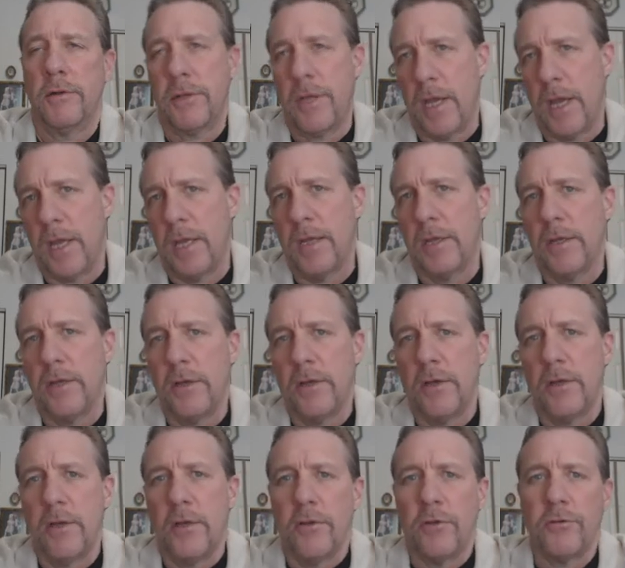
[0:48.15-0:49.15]
Okay,
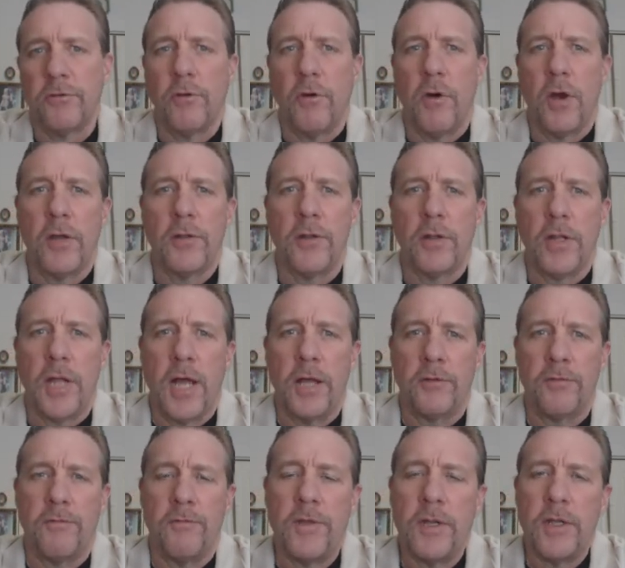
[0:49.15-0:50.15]
so on the
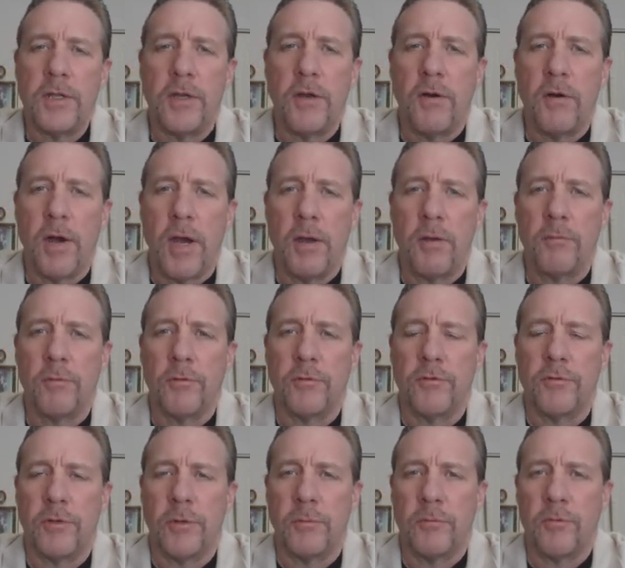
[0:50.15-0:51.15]
last video I
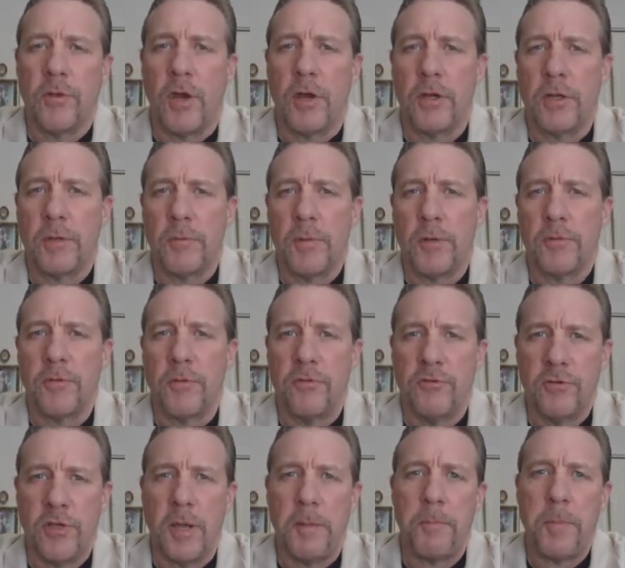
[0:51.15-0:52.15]
was talking about
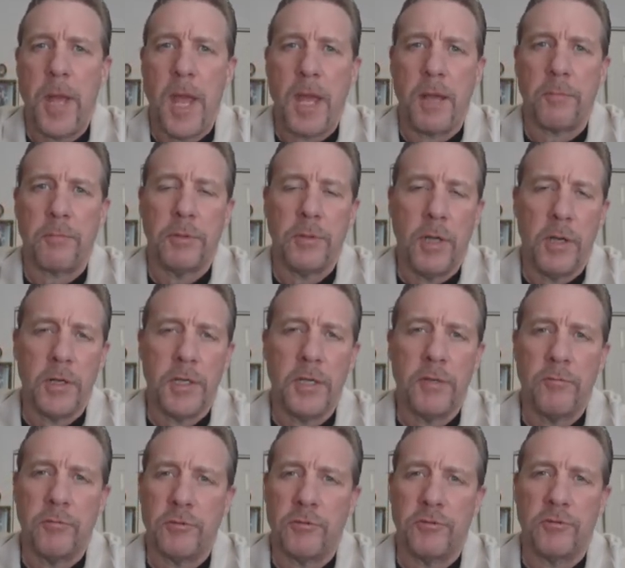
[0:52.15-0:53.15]
the Jetpack
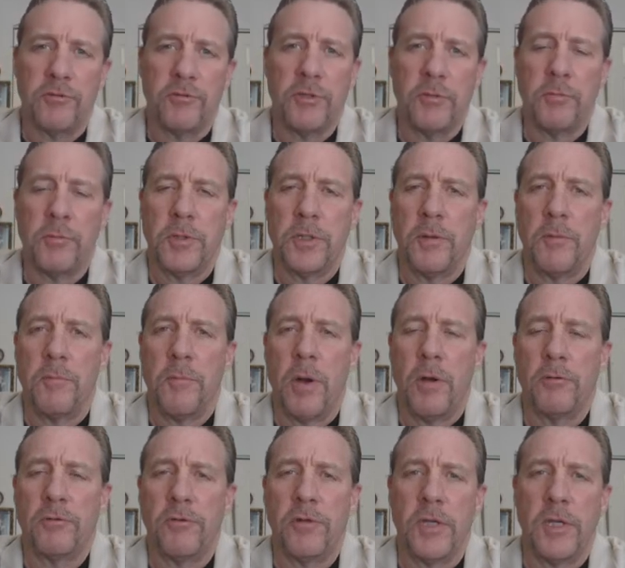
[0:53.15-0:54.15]
plugin, which is simply a
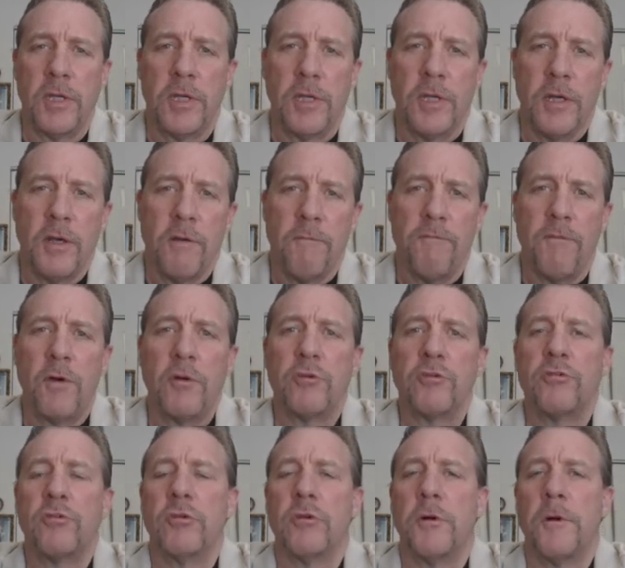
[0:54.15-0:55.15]

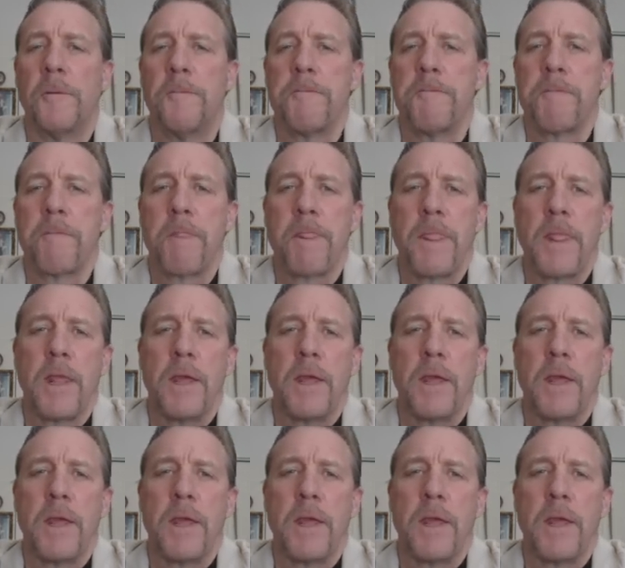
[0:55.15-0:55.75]
multi-functional